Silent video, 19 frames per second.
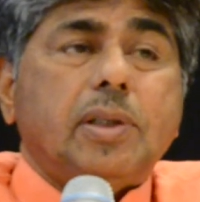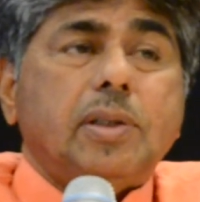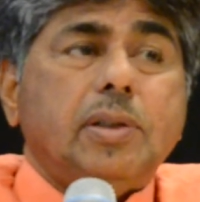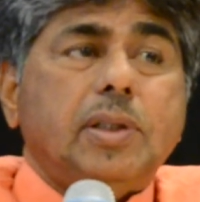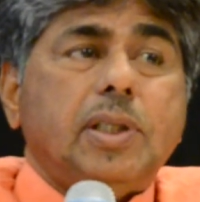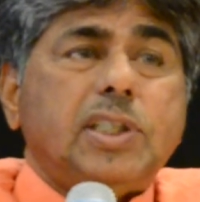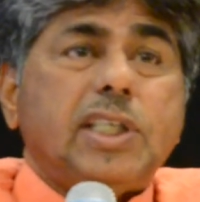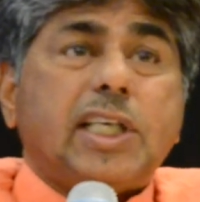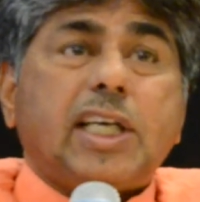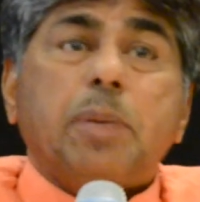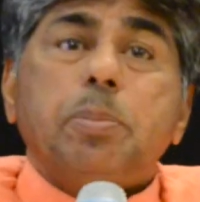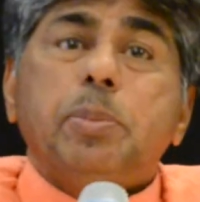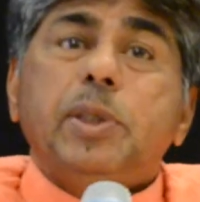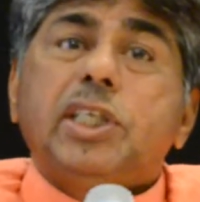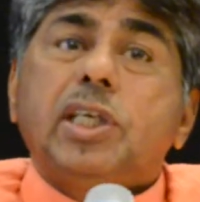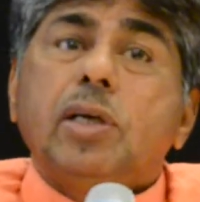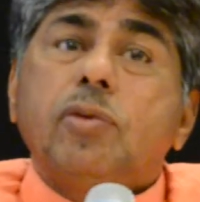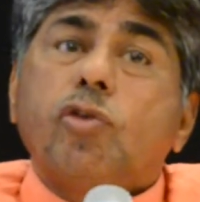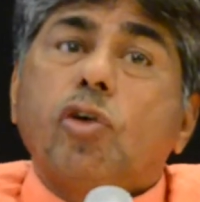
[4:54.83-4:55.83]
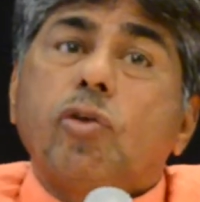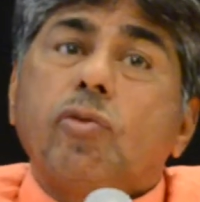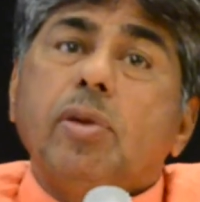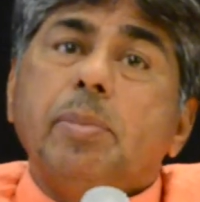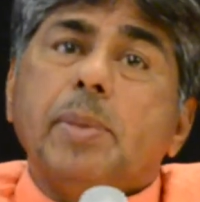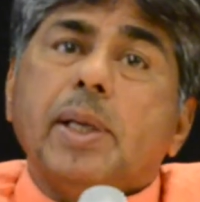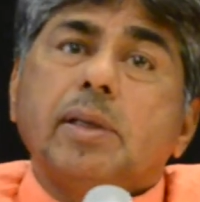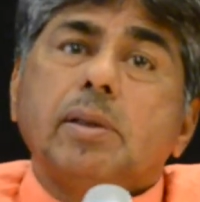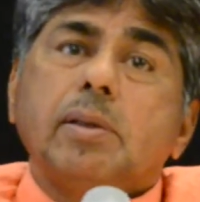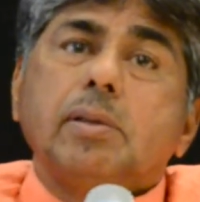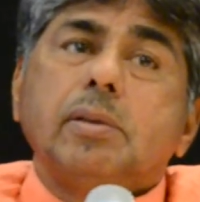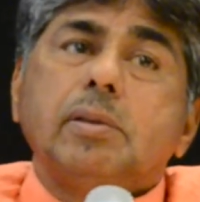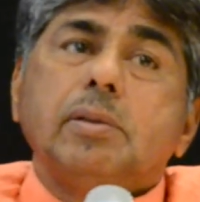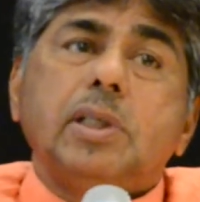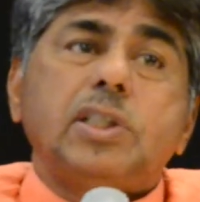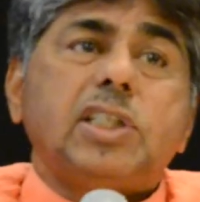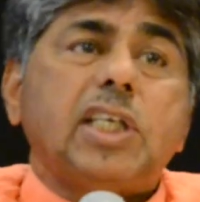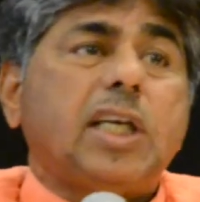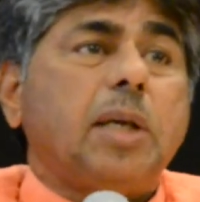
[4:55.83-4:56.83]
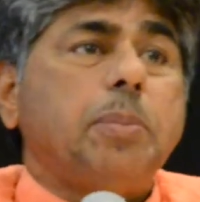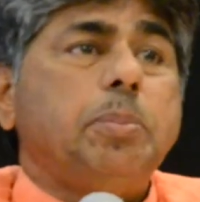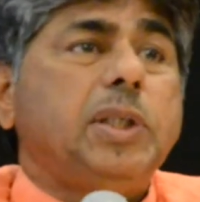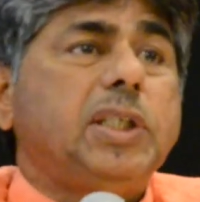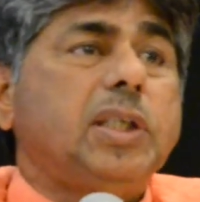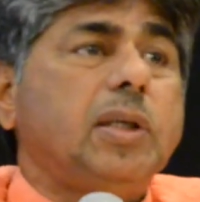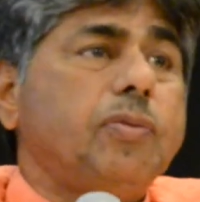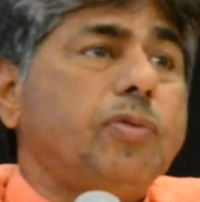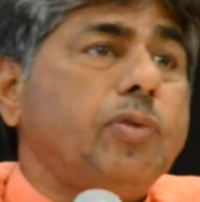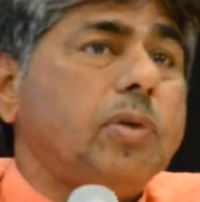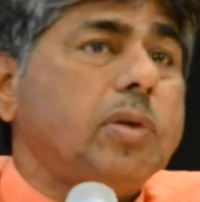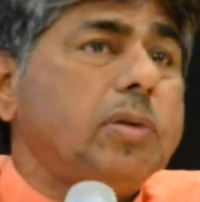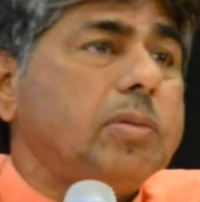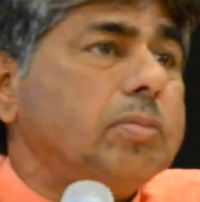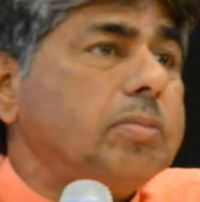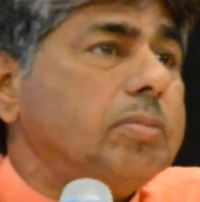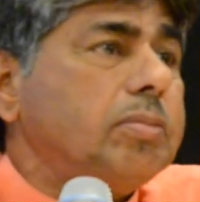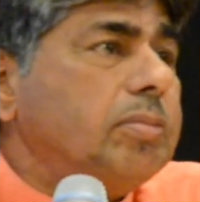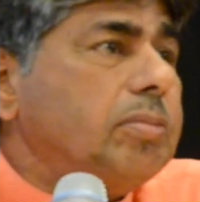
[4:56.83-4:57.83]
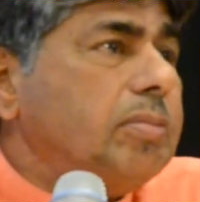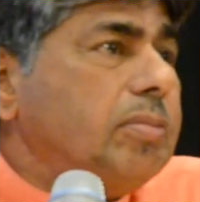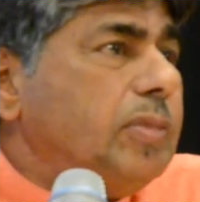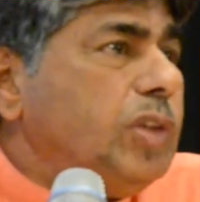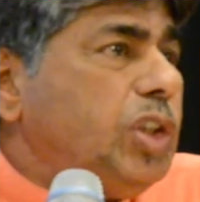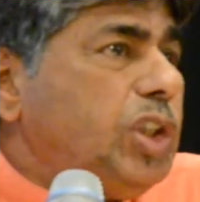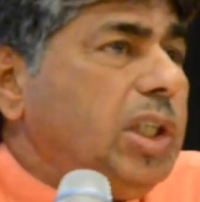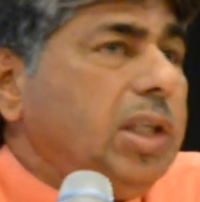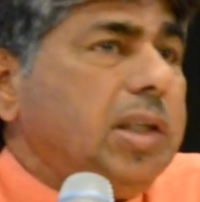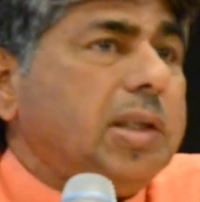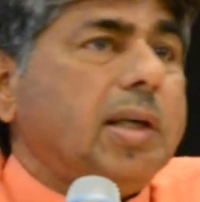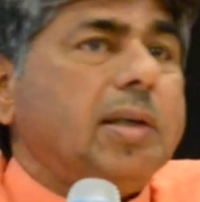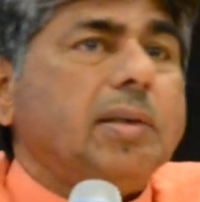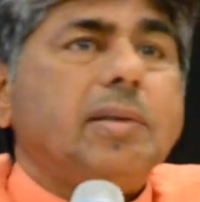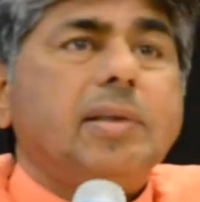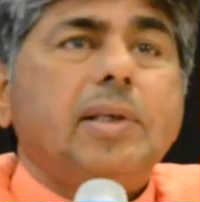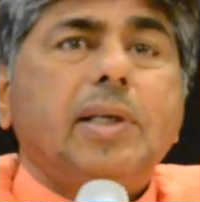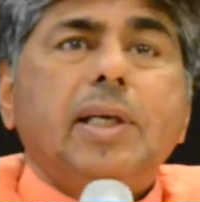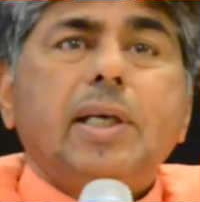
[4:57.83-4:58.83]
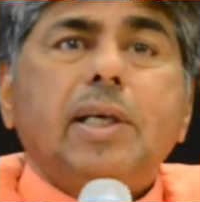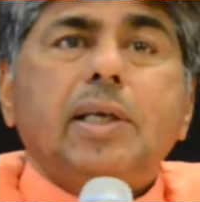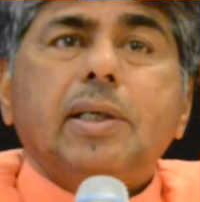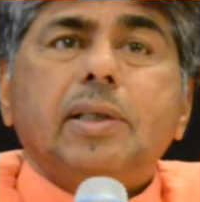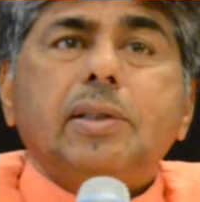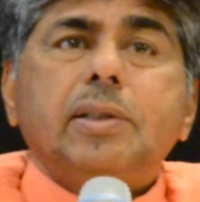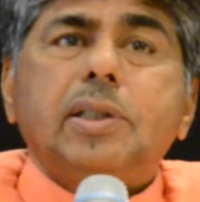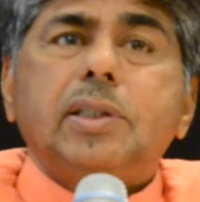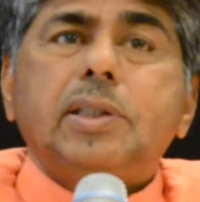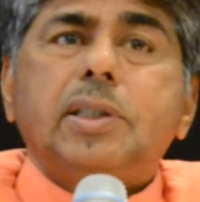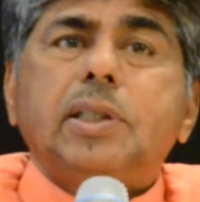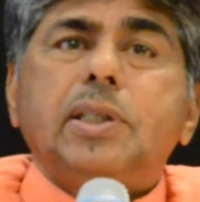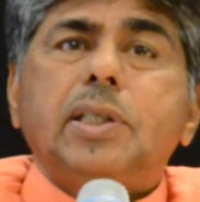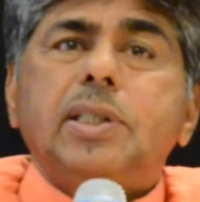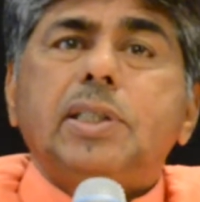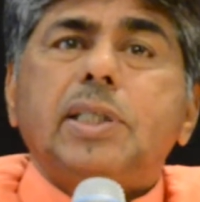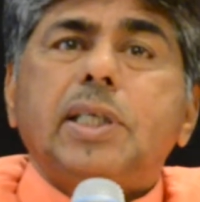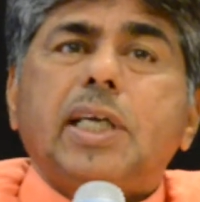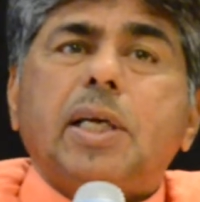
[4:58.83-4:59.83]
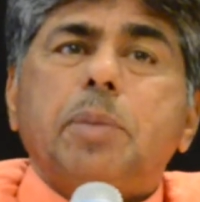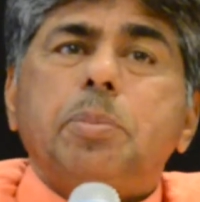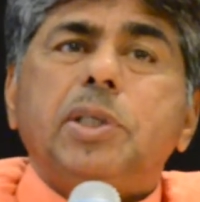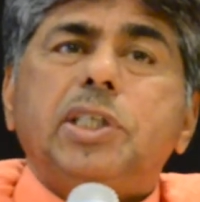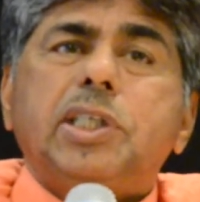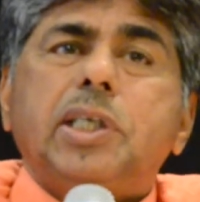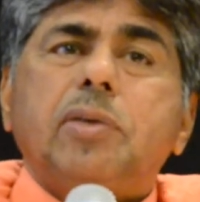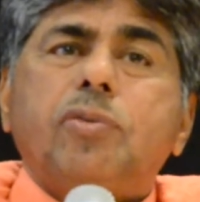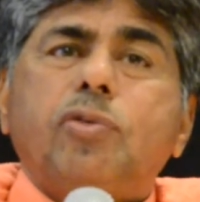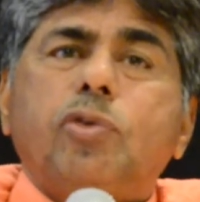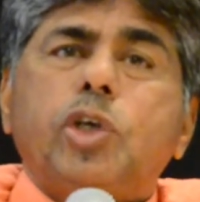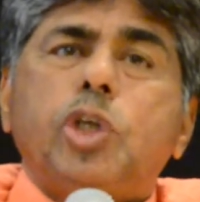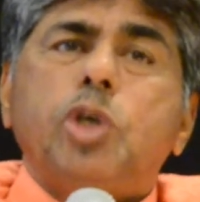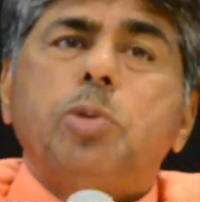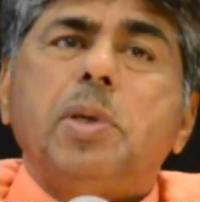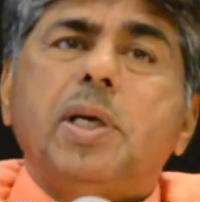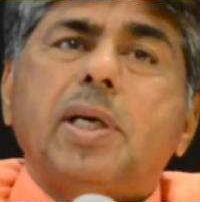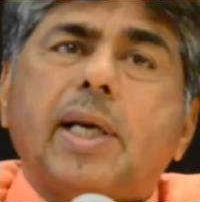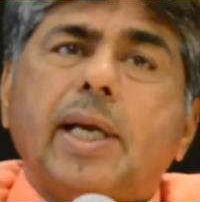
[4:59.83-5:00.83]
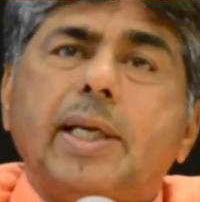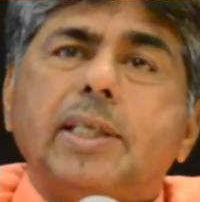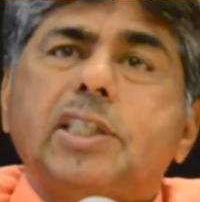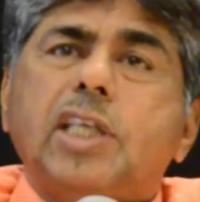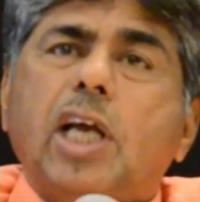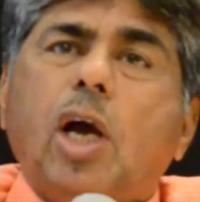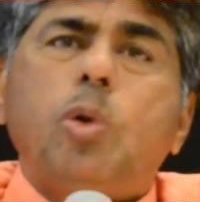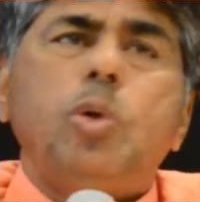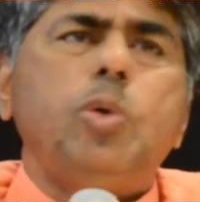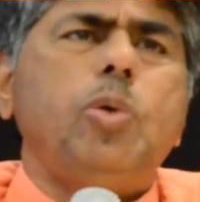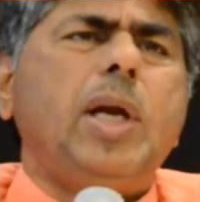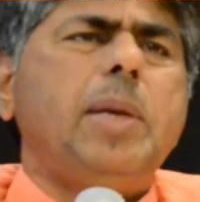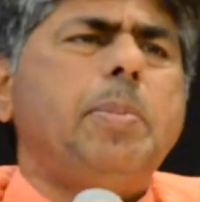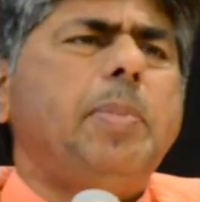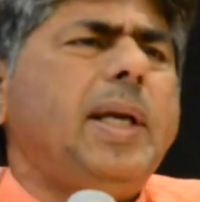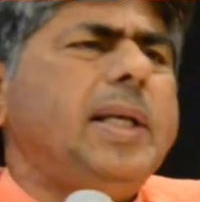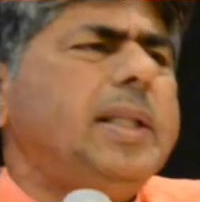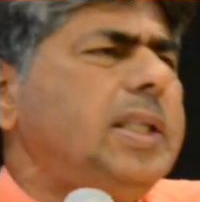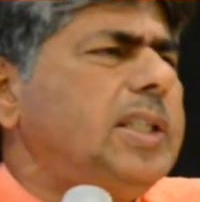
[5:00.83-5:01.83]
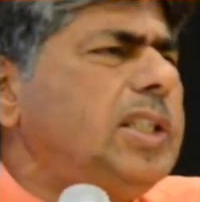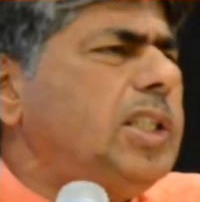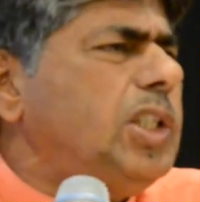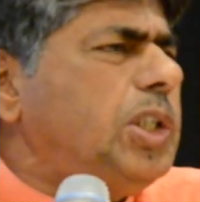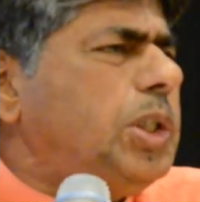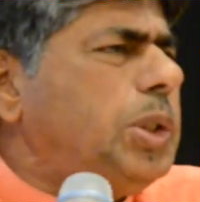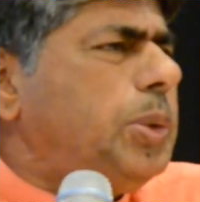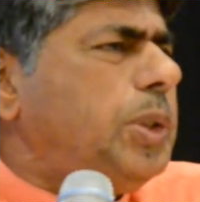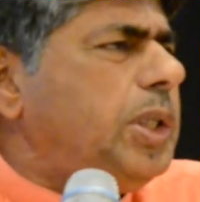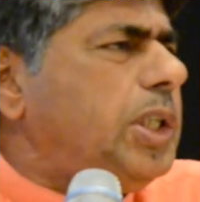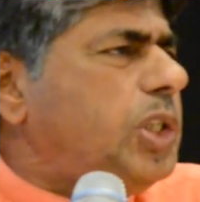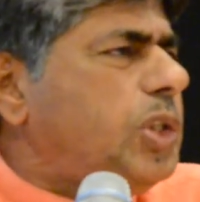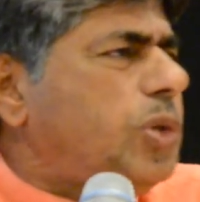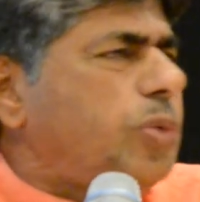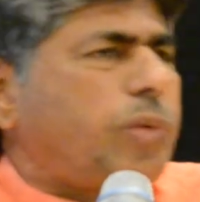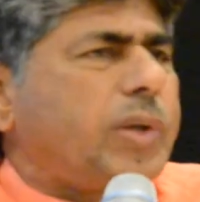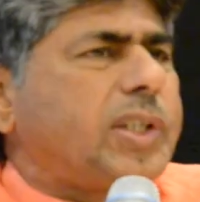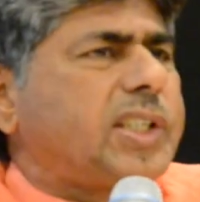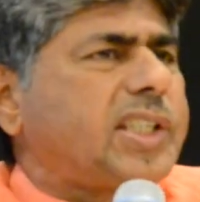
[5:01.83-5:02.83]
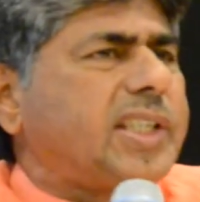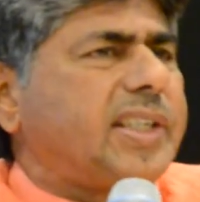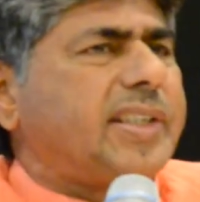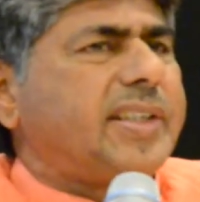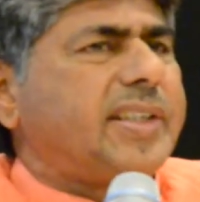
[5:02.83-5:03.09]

There's a commission for women. There's a commission for children. There is a commission for human rights. How do I make these institutions to function?